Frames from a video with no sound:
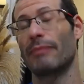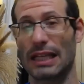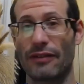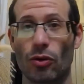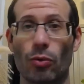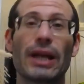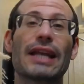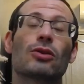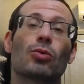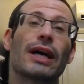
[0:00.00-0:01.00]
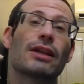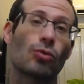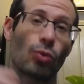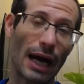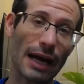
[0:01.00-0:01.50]
But if you're willing to wait
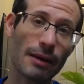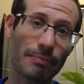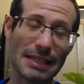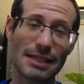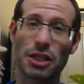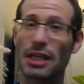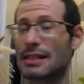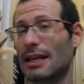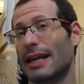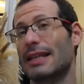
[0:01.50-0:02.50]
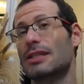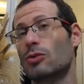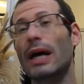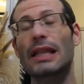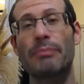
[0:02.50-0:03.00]
to other passengers, it's
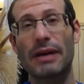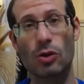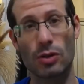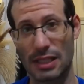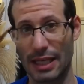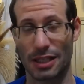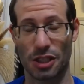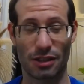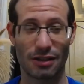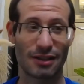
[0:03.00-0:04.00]
20 pesos each.